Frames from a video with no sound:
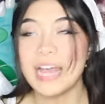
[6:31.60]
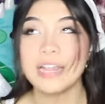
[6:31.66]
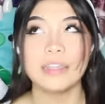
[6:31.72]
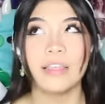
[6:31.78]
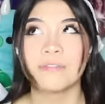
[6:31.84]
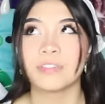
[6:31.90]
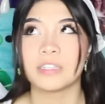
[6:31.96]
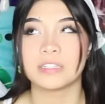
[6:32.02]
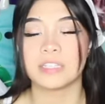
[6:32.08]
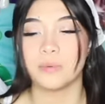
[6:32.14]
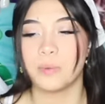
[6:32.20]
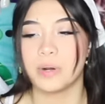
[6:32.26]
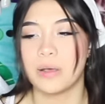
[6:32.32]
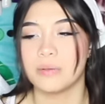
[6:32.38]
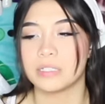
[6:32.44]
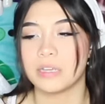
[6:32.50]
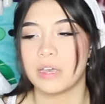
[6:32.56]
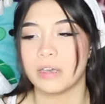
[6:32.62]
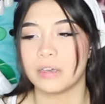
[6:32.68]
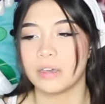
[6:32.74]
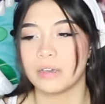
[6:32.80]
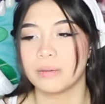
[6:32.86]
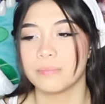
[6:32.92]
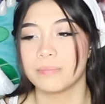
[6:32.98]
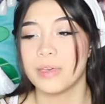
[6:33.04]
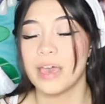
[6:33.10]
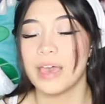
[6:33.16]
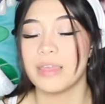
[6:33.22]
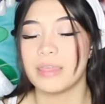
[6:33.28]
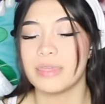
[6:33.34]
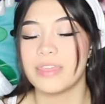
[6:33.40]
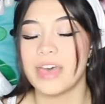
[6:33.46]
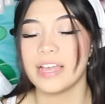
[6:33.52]
I loved this scene when I was younger.
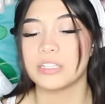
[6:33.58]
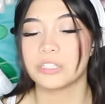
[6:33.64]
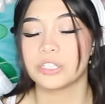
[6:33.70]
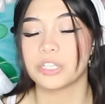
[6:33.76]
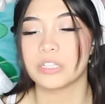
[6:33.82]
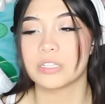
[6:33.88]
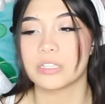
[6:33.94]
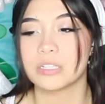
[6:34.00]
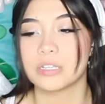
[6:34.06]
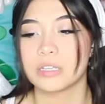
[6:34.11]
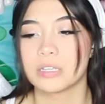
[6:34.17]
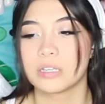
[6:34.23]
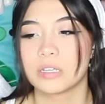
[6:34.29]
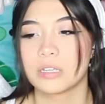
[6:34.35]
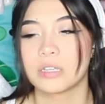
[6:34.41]
And that's just